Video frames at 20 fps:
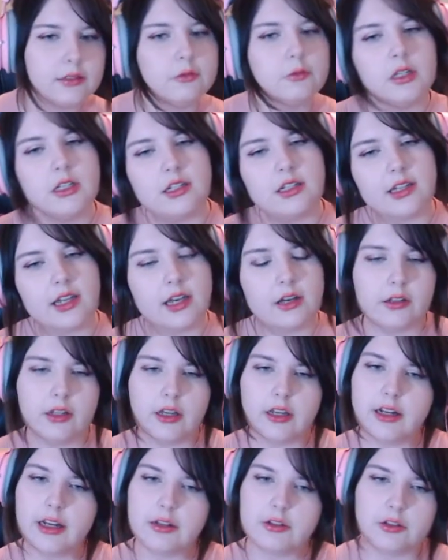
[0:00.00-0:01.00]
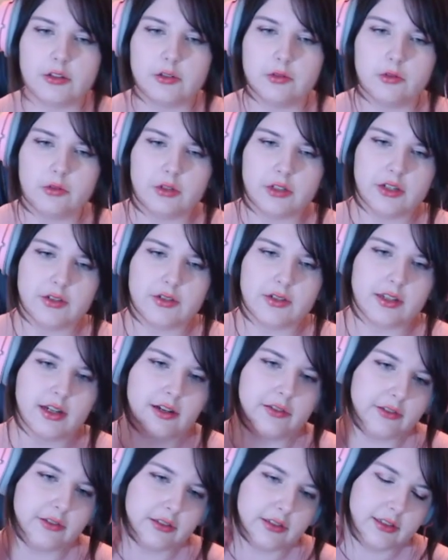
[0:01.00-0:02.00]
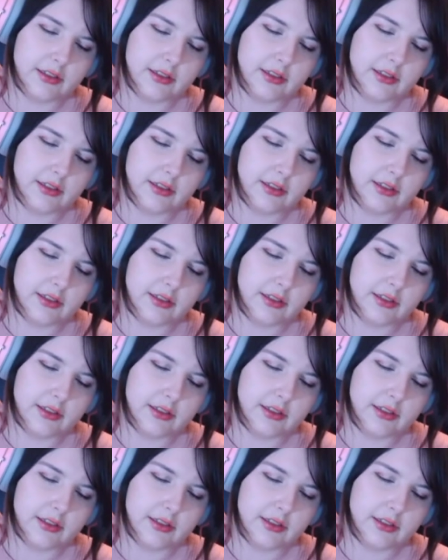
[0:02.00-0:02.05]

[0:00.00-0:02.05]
One day I'll learn how to do audio stuff.